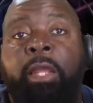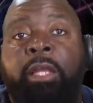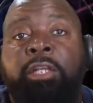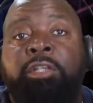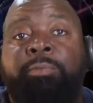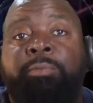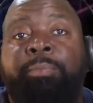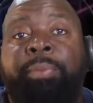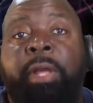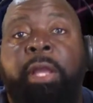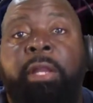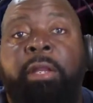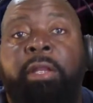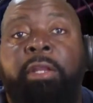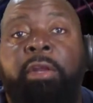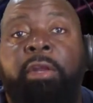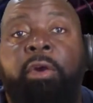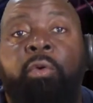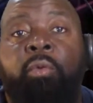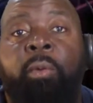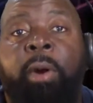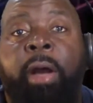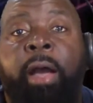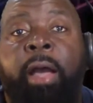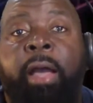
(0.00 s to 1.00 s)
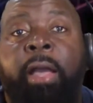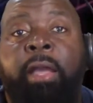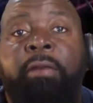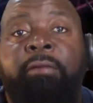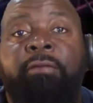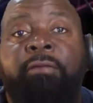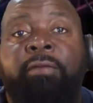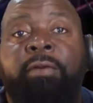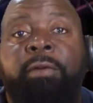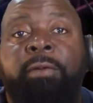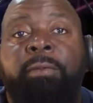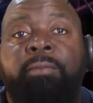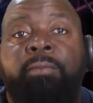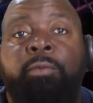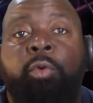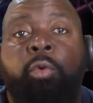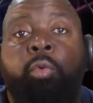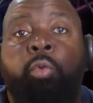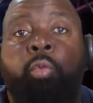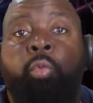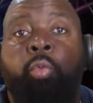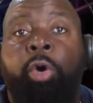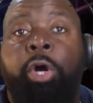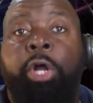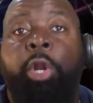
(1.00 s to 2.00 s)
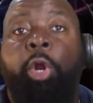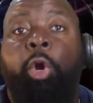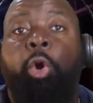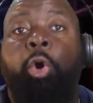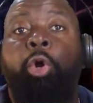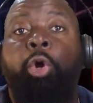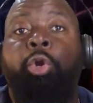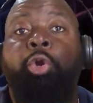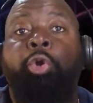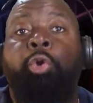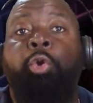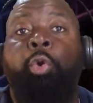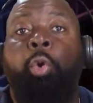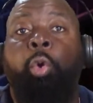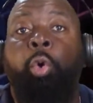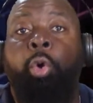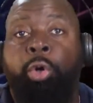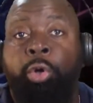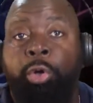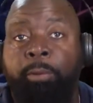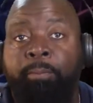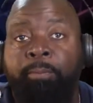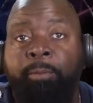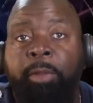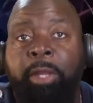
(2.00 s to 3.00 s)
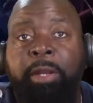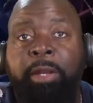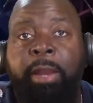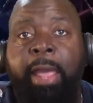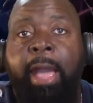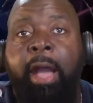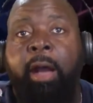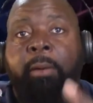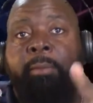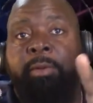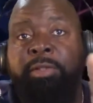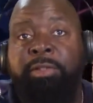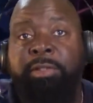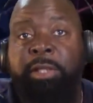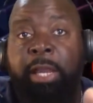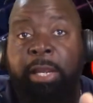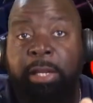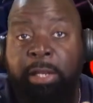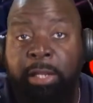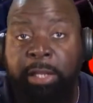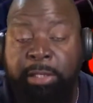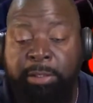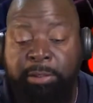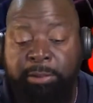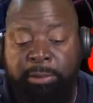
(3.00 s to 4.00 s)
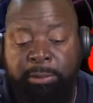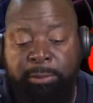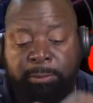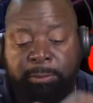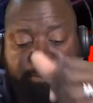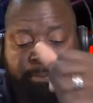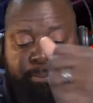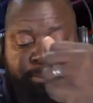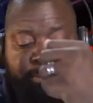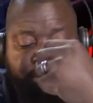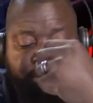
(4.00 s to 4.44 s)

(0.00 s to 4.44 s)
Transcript: explain to your wife what her daughter. Now, I'm going to say this.